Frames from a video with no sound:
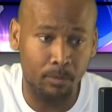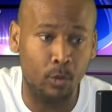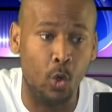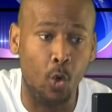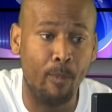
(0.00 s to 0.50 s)

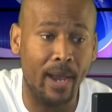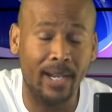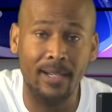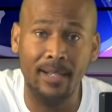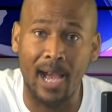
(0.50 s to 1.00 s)
Group
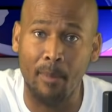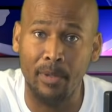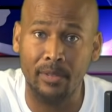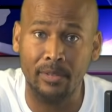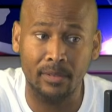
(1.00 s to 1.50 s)

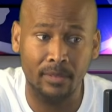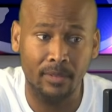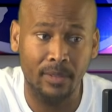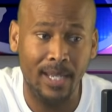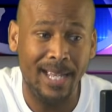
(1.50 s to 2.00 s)
economics,
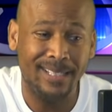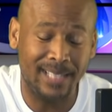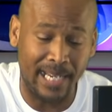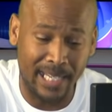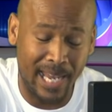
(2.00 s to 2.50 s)

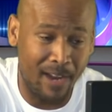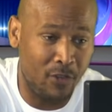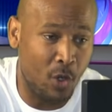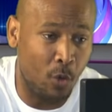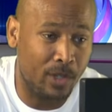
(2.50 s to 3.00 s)
take care of
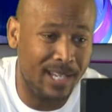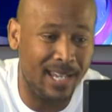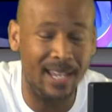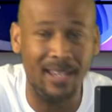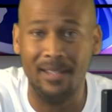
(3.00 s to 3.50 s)
your
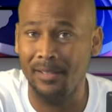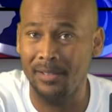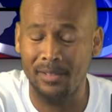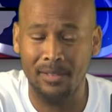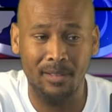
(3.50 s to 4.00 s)

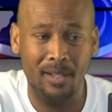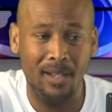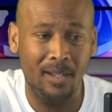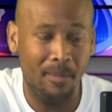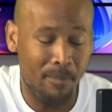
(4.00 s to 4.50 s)
kids
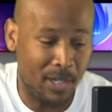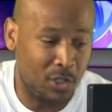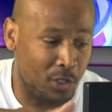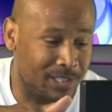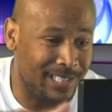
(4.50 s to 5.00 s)
Make
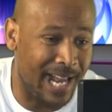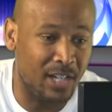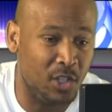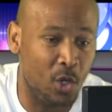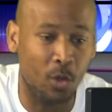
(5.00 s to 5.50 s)
sure it's
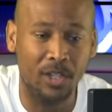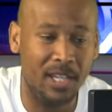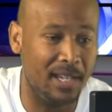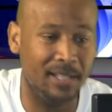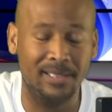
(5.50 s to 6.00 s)
not your
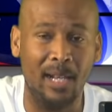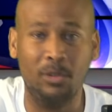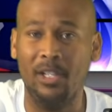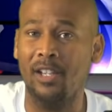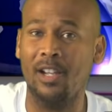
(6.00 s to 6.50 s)
kids out
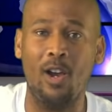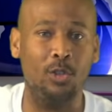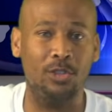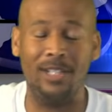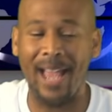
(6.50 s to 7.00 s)
there
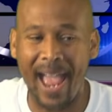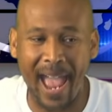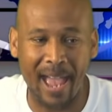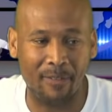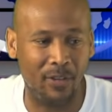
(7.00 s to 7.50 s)
causing
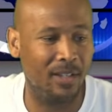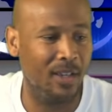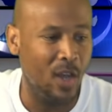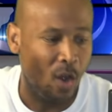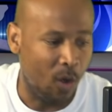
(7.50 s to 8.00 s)
havoc
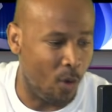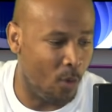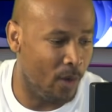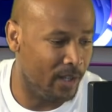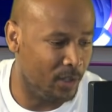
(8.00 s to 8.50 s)

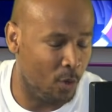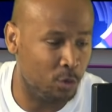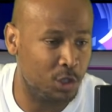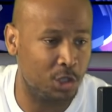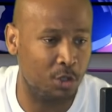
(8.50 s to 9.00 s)
on those
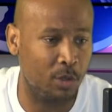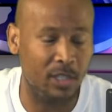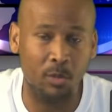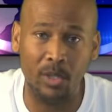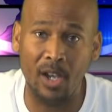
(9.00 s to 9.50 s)

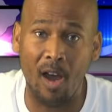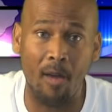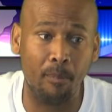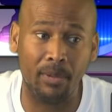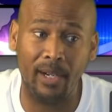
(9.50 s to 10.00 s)
streets. We
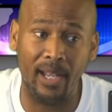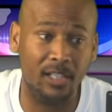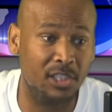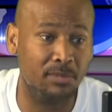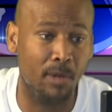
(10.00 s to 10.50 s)
all play a
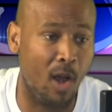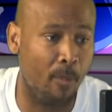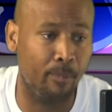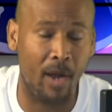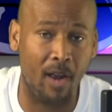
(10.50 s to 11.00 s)
small
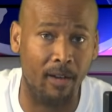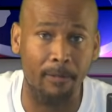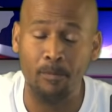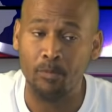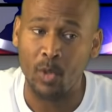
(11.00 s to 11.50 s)
part.
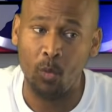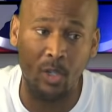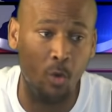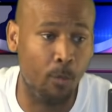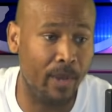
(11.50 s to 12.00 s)
With
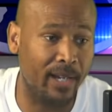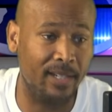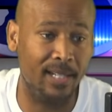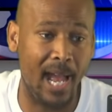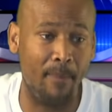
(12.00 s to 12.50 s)
group
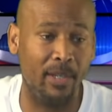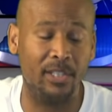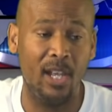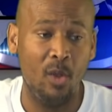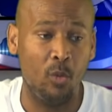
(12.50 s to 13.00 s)
economics,
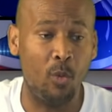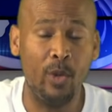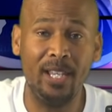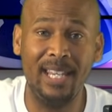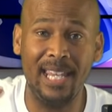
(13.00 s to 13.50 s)
when
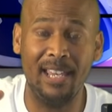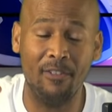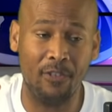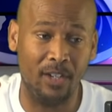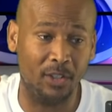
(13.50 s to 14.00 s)
we
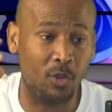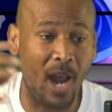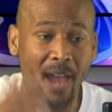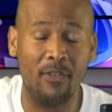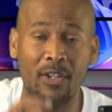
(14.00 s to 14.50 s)
give, a
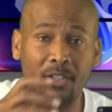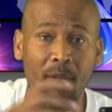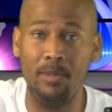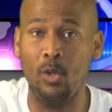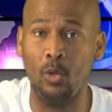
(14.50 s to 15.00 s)
thriving
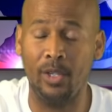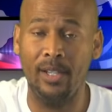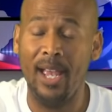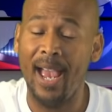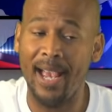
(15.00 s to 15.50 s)
community
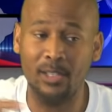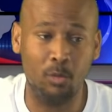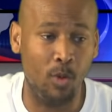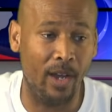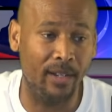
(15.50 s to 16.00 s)
has
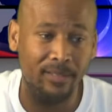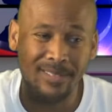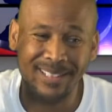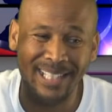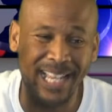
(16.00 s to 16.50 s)
what?
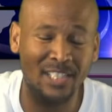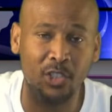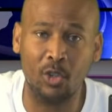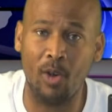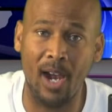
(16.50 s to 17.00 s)
less
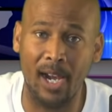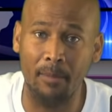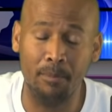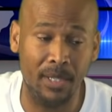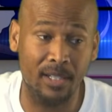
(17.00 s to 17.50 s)

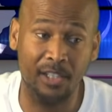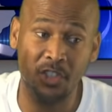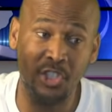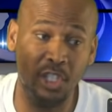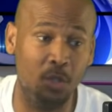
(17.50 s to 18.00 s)
crime because
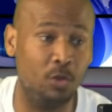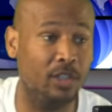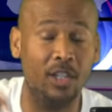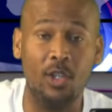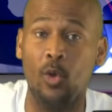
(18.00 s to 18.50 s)
children
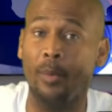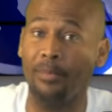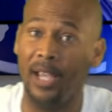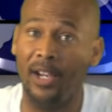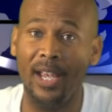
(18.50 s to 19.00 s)
could go up
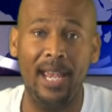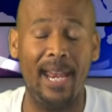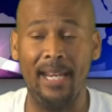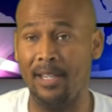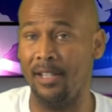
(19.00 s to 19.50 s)
there
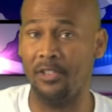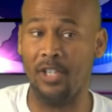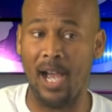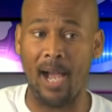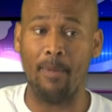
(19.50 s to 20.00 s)
and get a
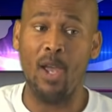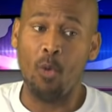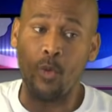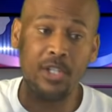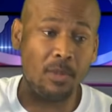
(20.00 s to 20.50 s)
job.
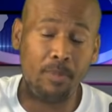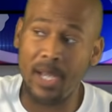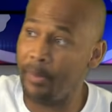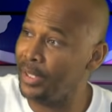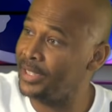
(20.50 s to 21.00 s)
We should be
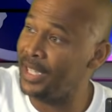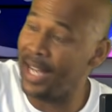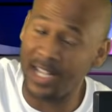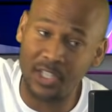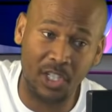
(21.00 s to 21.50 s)
able to send
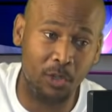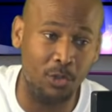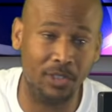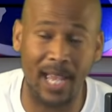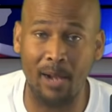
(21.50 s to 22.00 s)
our
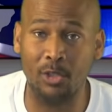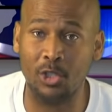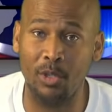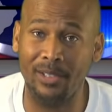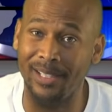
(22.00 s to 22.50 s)
children down the
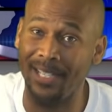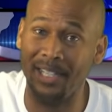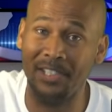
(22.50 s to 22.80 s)
street to get a